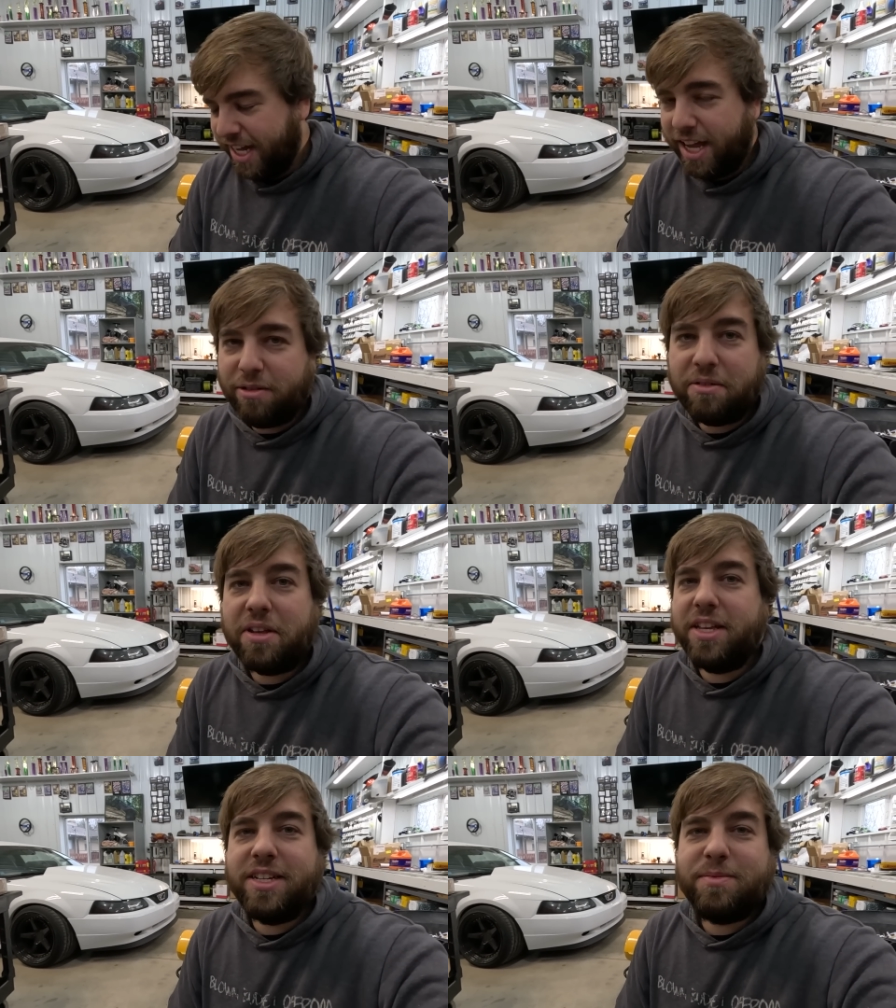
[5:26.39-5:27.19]
I don't
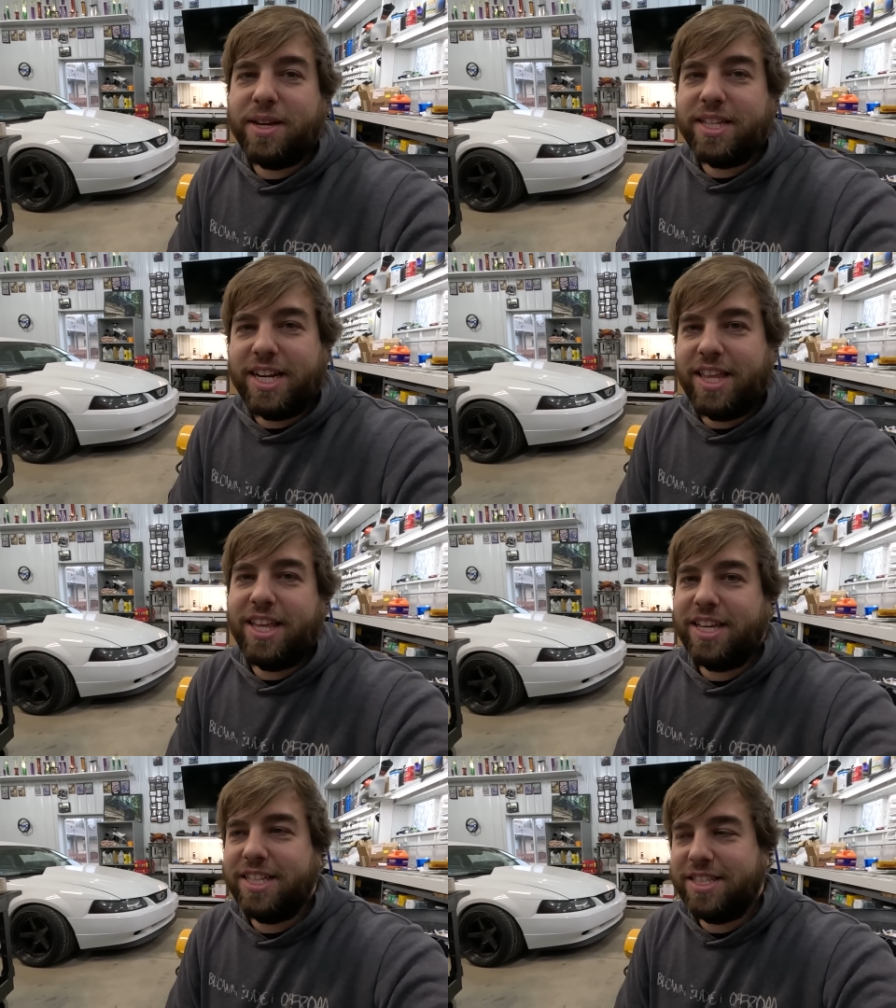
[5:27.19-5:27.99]
really expect
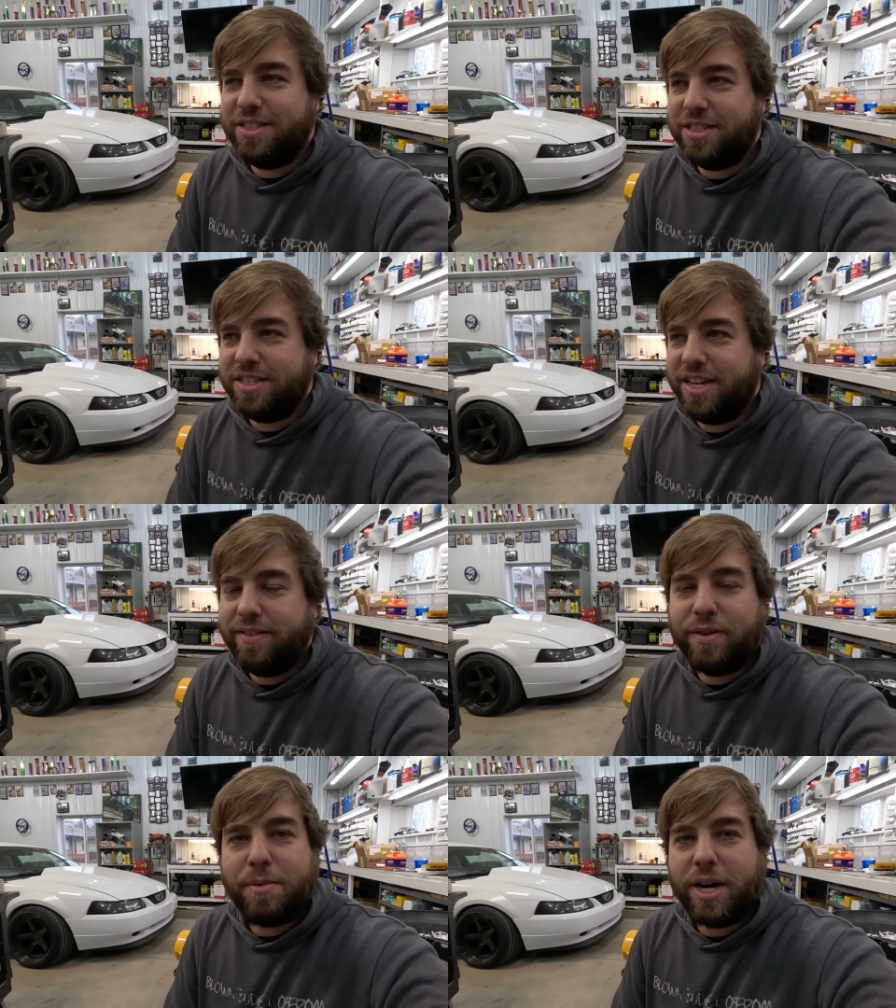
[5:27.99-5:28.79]
anything to just
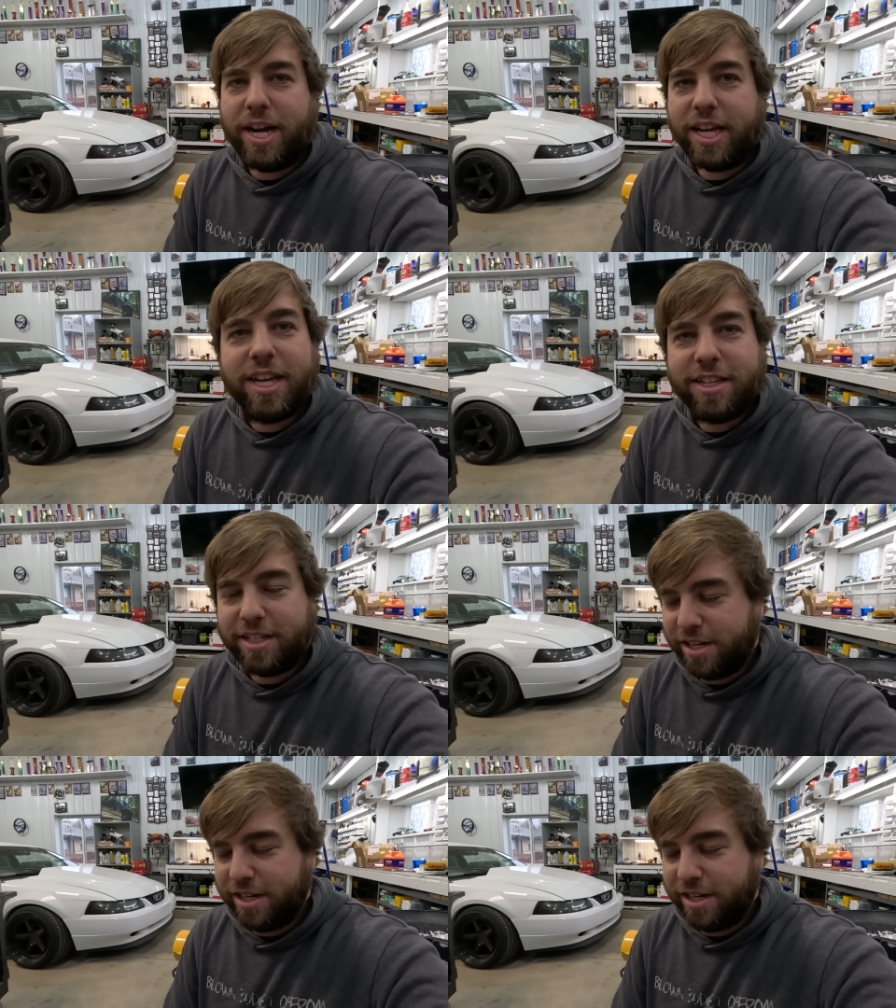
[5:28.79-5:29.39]
never break.